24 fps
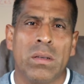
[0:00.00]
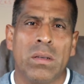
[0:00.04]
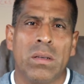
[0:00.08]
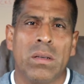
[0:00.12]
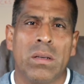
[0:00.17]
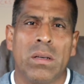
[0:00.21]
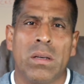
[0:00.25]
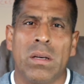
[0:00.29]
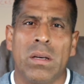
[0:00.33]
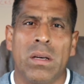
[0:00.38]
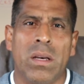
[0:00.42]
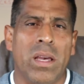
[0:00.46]

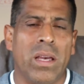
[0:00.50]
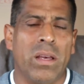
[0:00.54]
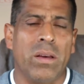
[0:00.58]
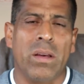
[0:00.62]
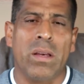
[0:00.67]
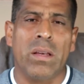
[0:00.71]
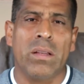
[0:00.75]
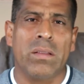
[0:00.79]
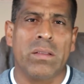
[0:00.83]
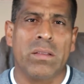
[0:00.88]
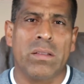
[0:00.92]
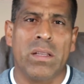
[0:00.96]

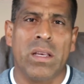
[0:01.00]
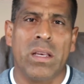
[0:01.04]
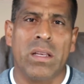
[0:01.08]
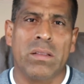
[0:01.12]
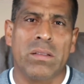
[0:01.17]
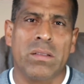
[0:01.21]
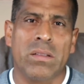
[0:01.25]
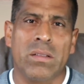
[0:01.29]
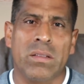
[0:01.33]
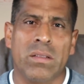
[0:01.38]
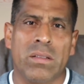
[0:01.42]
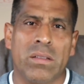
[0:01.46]

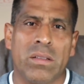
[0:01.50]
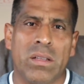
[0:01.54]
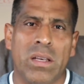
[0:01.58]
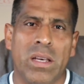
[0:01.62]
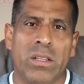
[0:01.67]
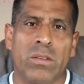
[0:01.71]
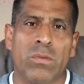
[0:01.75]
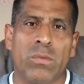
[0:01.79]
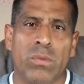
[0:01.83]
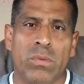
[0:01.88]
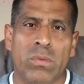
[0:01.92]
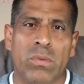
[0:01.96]
It's
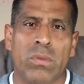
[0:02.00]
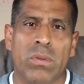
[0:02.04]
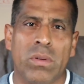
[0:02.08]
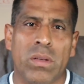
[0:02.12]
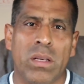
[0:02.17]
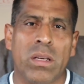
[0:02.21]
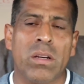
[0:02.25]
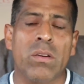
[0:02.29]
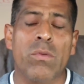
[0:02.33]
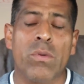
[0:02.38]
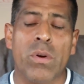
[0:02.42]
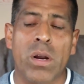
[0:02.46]

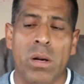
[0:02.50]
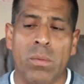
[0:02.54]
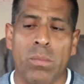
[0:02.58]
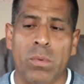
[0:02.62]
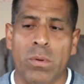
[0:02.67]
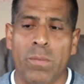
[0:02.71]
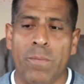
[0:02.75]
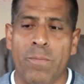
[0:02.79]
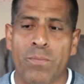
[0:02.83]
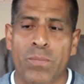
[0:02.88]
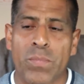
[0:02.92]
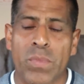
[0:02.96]

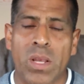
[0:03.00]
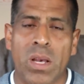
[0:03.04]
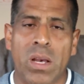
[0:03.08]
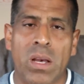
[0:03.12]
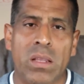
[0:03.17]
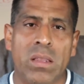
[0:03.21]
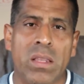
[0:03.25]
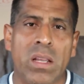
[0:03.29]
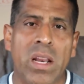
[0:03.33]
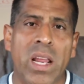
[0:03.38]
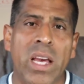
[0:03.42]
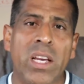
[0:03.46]
incredible.
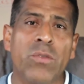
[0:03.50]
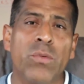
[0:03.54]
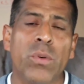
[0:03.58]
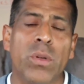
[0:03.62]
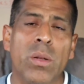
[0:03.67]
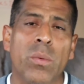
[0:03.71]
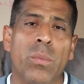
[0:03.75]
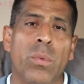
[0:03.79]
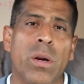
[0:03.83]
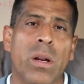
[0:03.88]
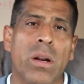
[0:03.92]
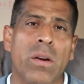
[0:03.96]
The next one
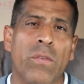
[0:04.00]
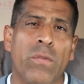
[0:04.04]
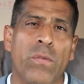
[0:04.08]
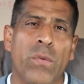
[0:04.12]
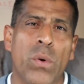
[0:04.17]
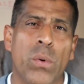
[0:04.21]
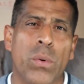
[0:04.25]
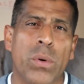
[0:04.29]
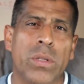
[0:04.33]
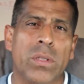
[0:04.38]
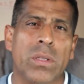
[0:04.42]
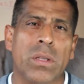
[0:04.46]
that we're going to
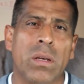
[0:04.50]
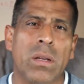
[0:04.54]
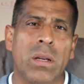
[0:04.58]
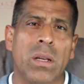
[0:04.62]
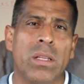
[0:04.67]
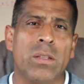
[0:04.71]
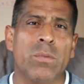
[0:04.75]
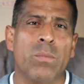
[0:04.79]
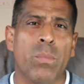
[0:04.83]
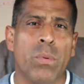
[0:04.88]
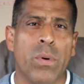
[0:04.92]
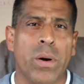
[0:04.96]
focus on
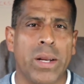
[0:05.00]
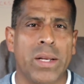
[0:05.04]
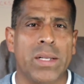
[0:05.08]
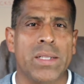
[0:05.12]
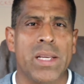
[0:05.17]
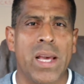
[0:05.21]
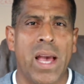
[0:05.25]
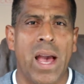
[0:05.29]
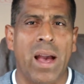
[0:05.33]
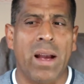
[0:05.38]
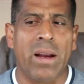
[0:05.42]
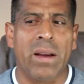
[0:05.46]
is
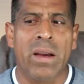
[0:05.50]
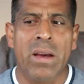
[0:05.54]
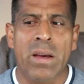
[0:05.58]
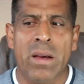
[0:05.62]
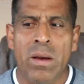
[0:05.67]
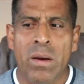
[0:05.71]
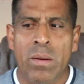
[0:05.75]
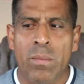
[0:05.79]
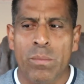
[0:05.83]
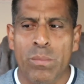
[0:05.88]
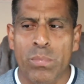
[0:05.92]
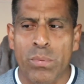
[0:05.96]
Brenntag.
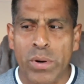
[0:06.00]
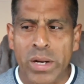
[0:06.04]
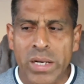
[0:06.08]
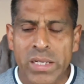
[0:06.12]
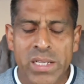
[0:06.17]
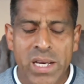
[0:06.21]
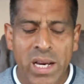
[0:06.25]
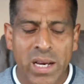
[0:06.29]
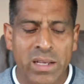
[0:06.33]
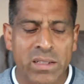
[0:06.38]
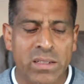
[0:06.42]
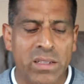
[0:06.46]

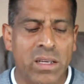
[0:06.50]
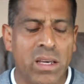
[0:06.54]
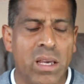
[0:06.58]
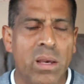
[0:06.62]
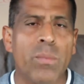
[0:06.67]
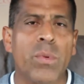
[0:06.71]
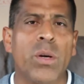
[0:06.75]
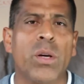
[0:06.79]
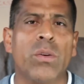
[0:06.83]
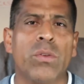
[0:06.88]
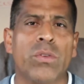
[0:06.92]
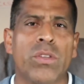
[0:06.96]
Brenntag is a
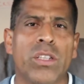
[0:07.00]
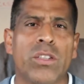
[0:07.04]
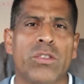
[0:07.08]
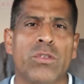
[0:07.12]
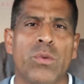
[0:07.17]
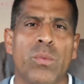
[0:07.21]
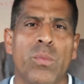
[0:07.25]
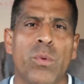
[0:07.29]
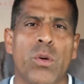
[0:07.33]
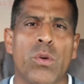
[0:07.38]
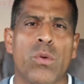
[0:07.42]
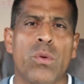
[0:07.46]
chemical
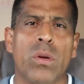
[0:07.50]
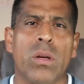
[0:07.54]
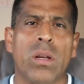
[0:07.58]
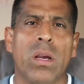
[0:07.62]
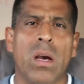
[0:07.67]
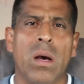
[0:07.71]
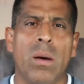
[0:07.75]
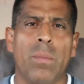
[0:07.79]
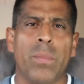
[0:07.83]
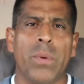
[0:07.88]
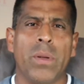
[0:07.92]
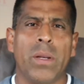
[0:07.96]
distribution
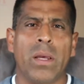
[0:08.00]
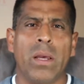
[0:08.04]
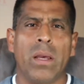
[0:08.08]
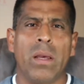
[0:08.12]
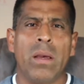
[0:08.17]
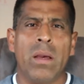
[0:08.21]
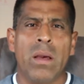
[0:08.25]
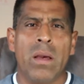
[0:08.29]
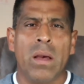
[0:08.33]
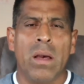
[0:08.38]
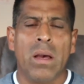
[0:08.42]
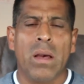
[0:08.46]

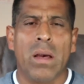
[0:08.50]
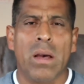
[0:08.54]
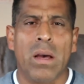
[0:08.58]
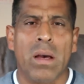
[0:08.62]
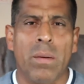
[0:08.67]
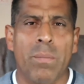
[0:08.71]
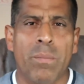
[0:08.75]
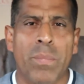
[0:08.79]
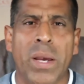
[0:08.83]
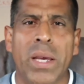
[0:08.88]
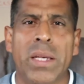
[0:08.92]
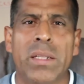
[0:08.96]
company
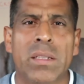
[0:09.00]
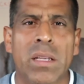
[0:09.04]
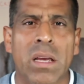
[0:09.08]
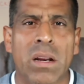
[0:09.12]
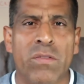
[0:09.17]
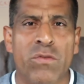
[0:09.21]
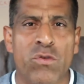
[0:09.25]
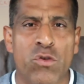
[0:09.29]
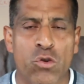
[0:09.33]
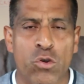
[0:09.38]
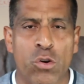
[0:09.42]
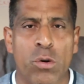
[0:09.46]
based out
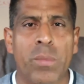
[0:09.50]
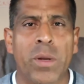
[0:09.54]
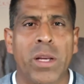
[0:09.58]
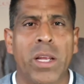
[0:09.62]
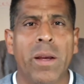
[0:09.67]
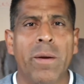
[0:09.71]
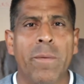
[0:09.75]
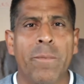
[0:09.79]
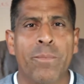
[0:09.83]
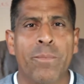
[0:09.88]
of Germany.